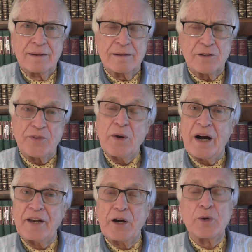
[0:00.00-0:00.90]
The folk
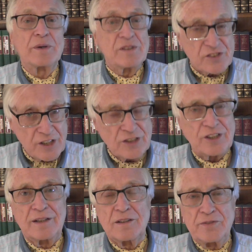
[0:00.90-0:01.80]
I know who are
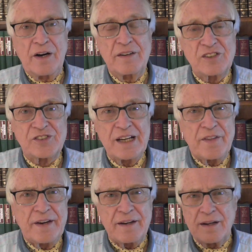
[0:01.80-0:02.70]
researching the virus say
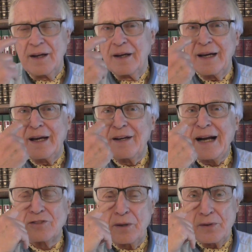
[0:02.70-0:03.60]
that it
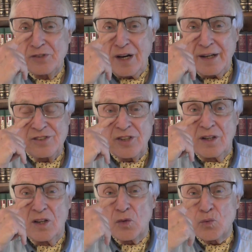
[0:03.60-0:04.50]
actually resides
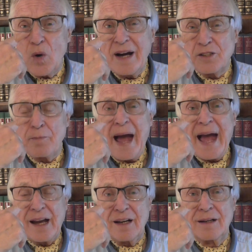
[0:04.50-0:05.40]
right
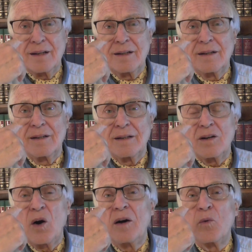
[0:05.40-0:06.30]
back,
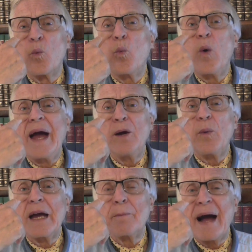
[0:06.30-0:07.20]

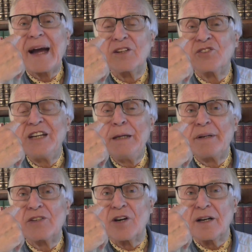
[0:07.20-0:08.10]
way back, deep
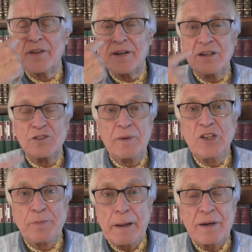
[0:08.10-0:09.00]
inside the nose.
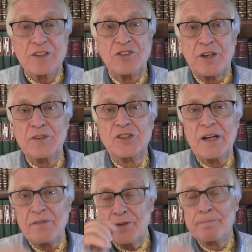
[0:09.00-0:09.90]
Most people are just going to
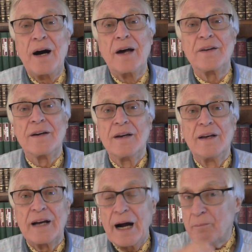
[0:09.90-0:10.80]
shove the bud
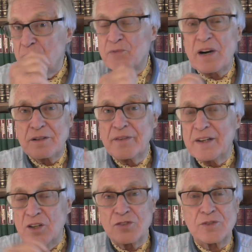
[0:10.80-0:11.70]
up the front of
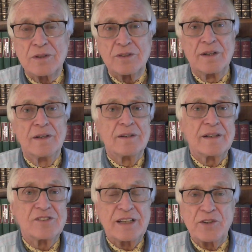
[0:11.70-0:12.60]
their nostrils
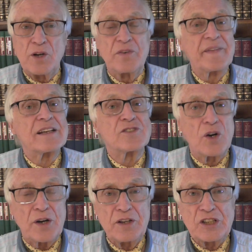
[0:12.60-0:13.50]
and send it off, and that's
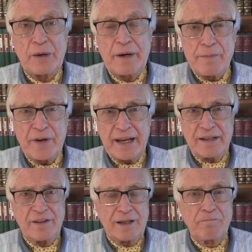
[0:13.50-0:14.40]
not going to show anybody
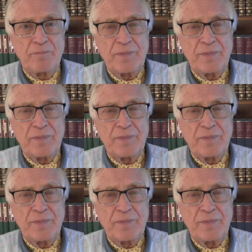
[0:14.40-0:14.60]
anything.